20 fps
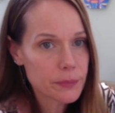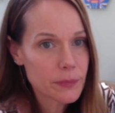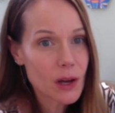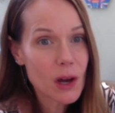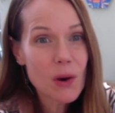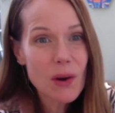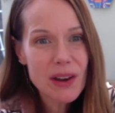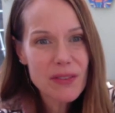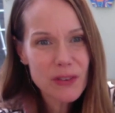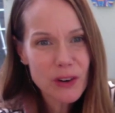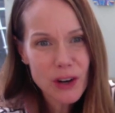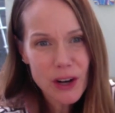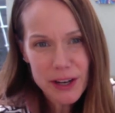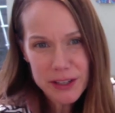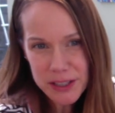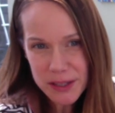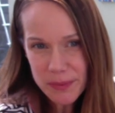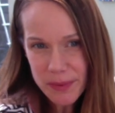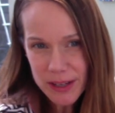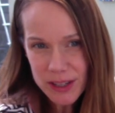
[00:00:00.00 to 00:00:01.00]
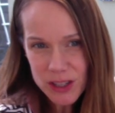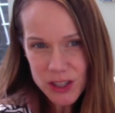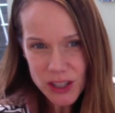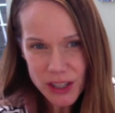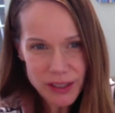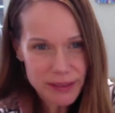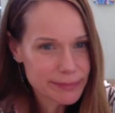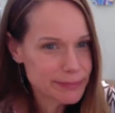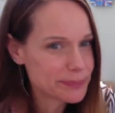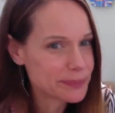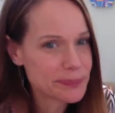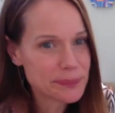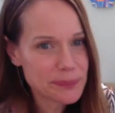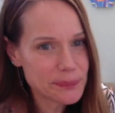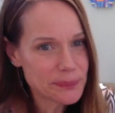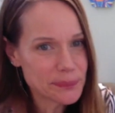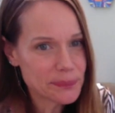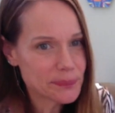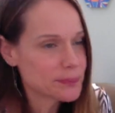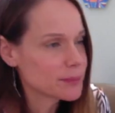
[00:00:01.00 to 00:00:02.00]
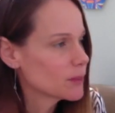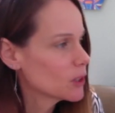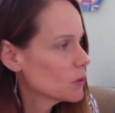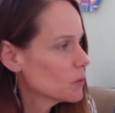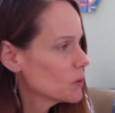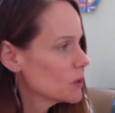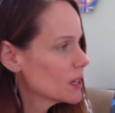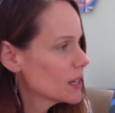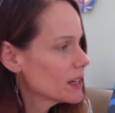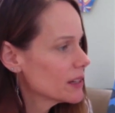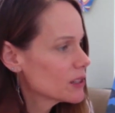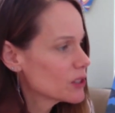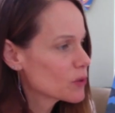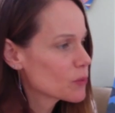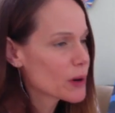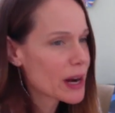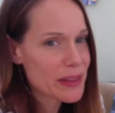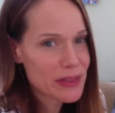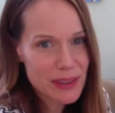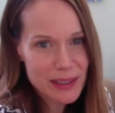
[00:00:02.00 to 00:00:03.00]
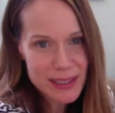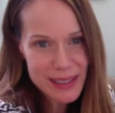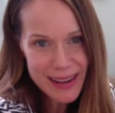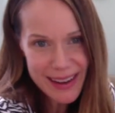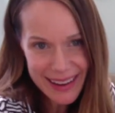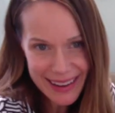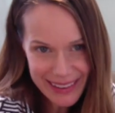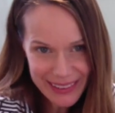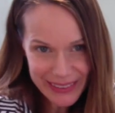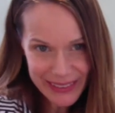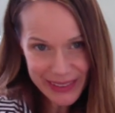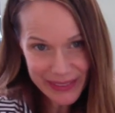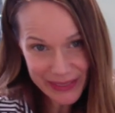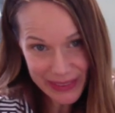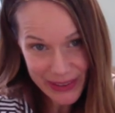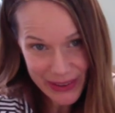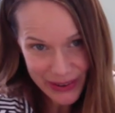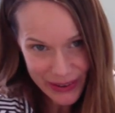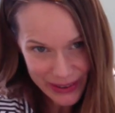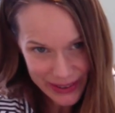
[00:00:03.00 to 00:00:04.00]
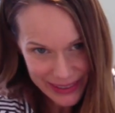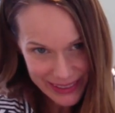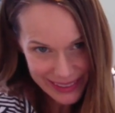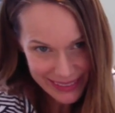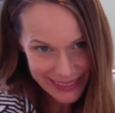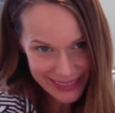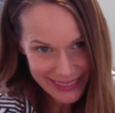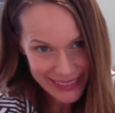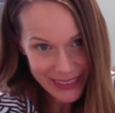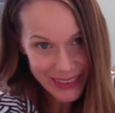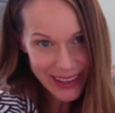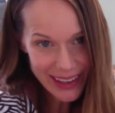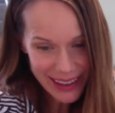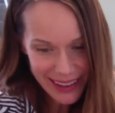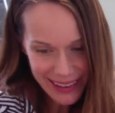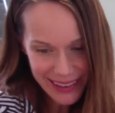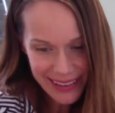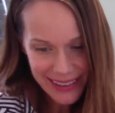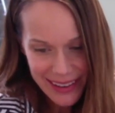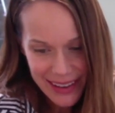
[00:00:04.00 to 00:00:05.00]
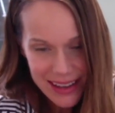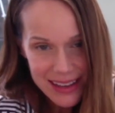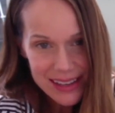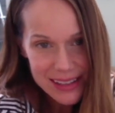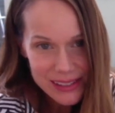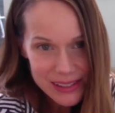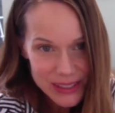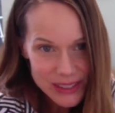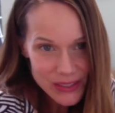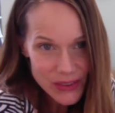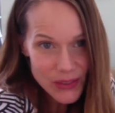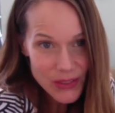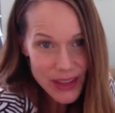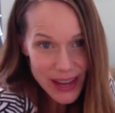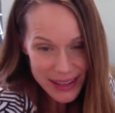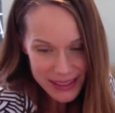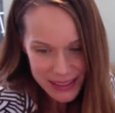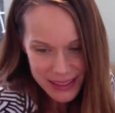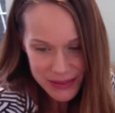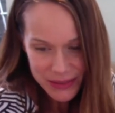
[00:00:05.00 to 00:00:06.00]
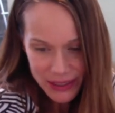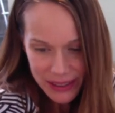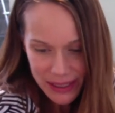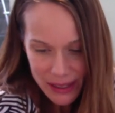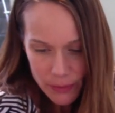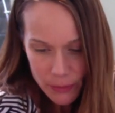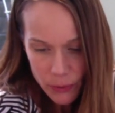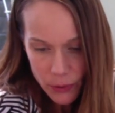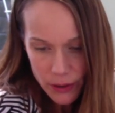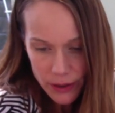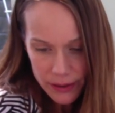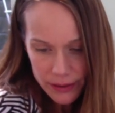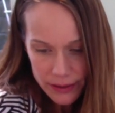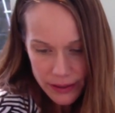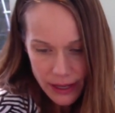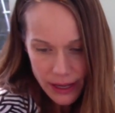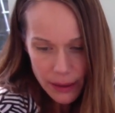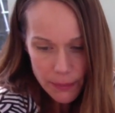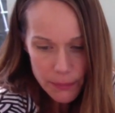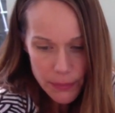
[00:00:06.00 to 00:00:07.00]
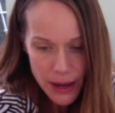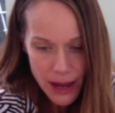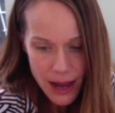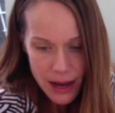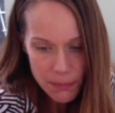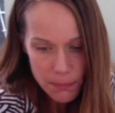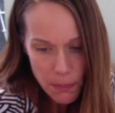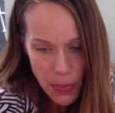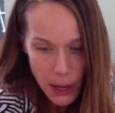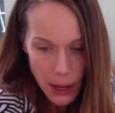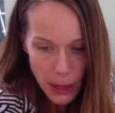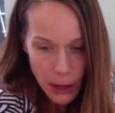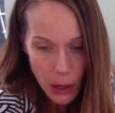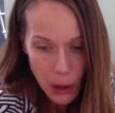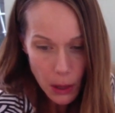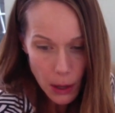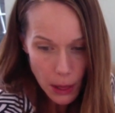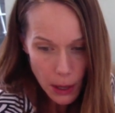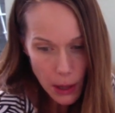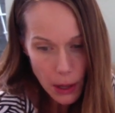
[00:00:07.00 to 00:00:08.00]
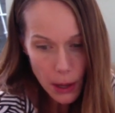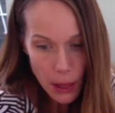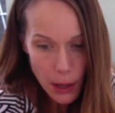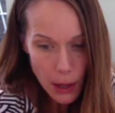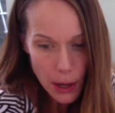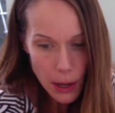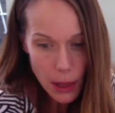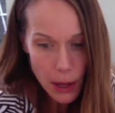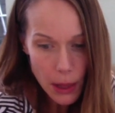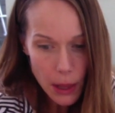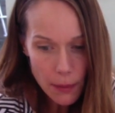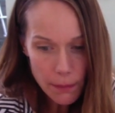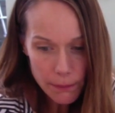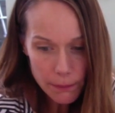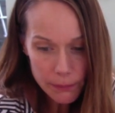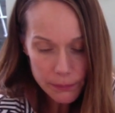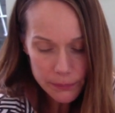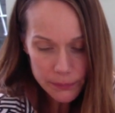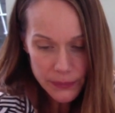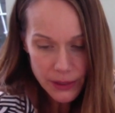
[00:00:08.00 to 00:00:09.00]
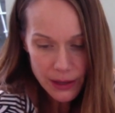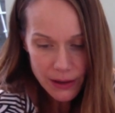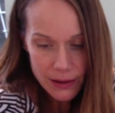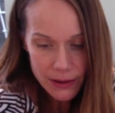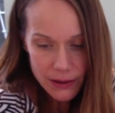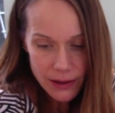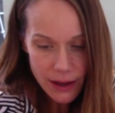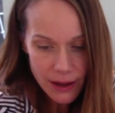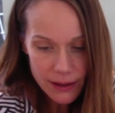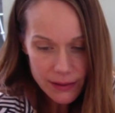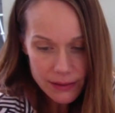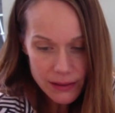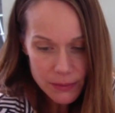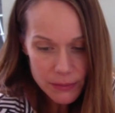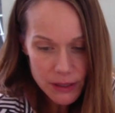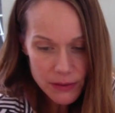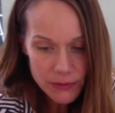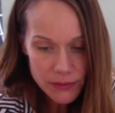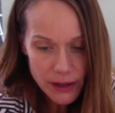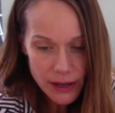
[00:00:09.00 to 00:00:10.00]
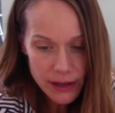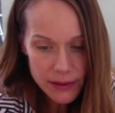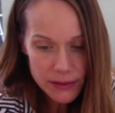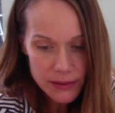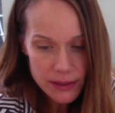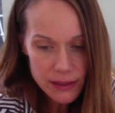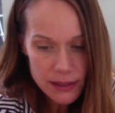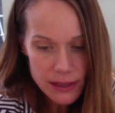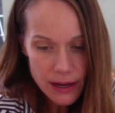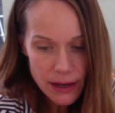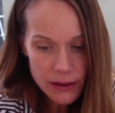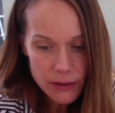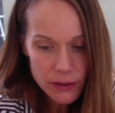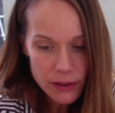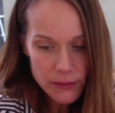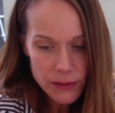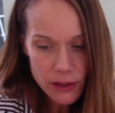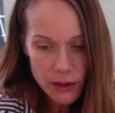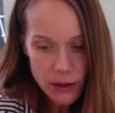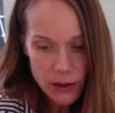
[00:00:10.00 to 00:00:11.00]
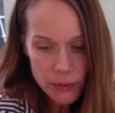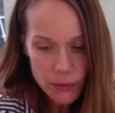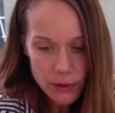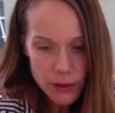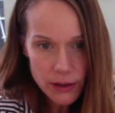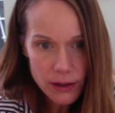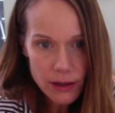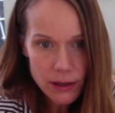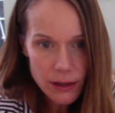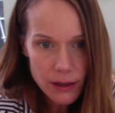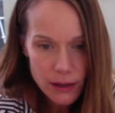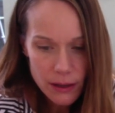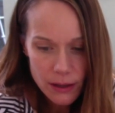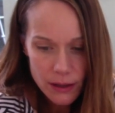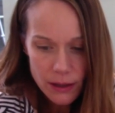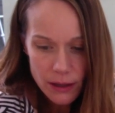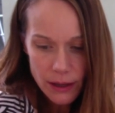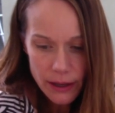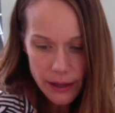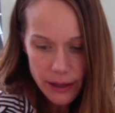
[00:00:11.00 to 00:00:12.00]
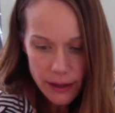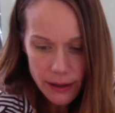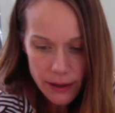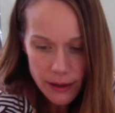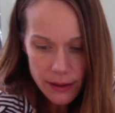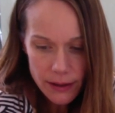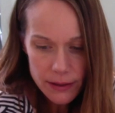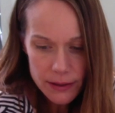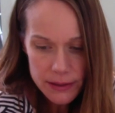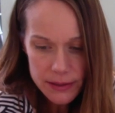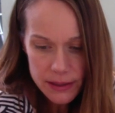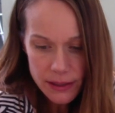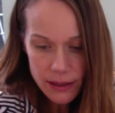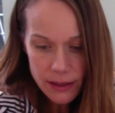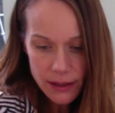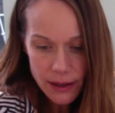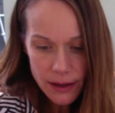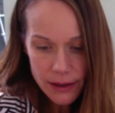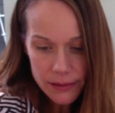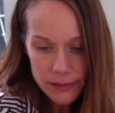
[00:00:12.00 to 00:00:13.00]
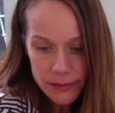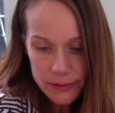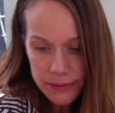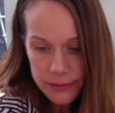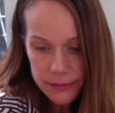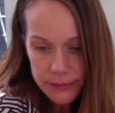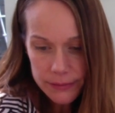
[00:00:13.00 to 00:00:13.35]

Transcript: oh, I forgot to mention, mm, you need to write the title of the art, okay? So that's really important, okay? Back, okay, let me find the title of the artwork. And again,